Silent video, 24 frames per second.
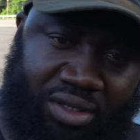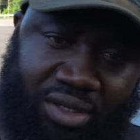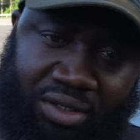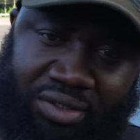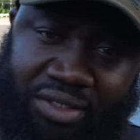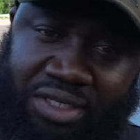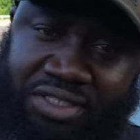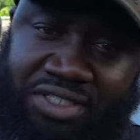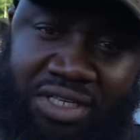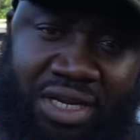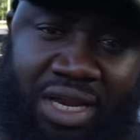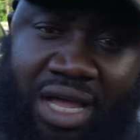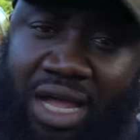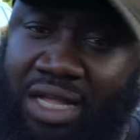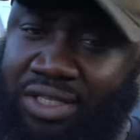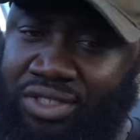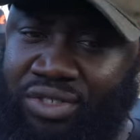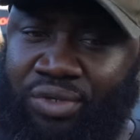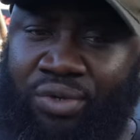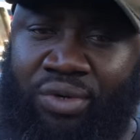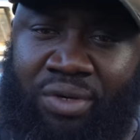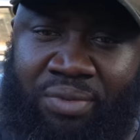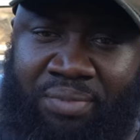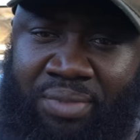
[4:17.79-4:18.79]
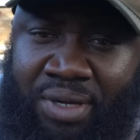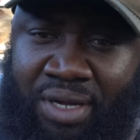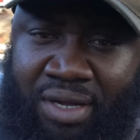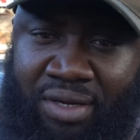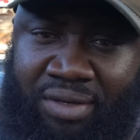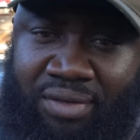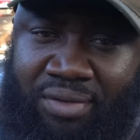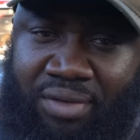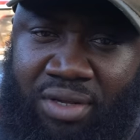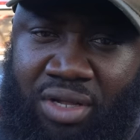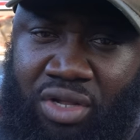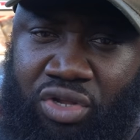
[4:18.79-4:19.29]
Look, there's a lot to it,
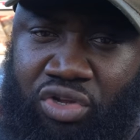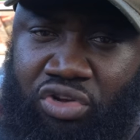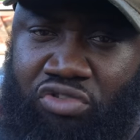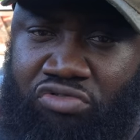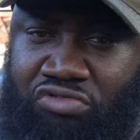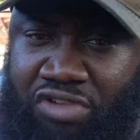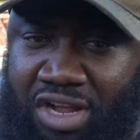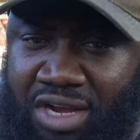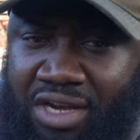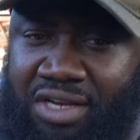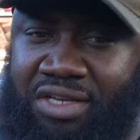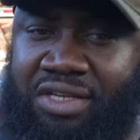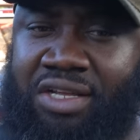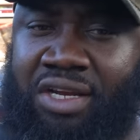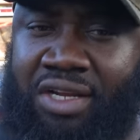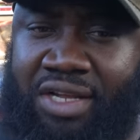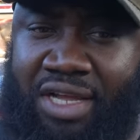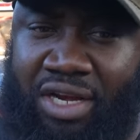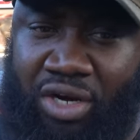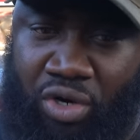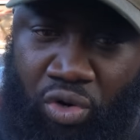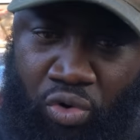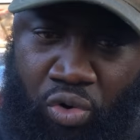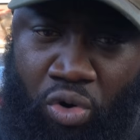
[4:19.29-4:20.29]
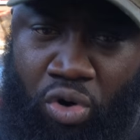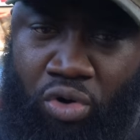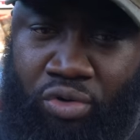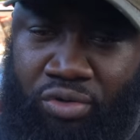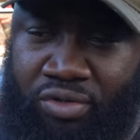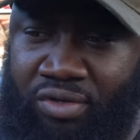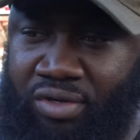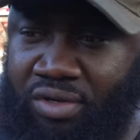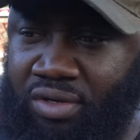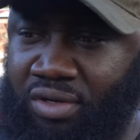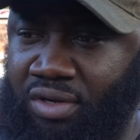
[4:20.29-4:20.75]
man. You really need to get a quote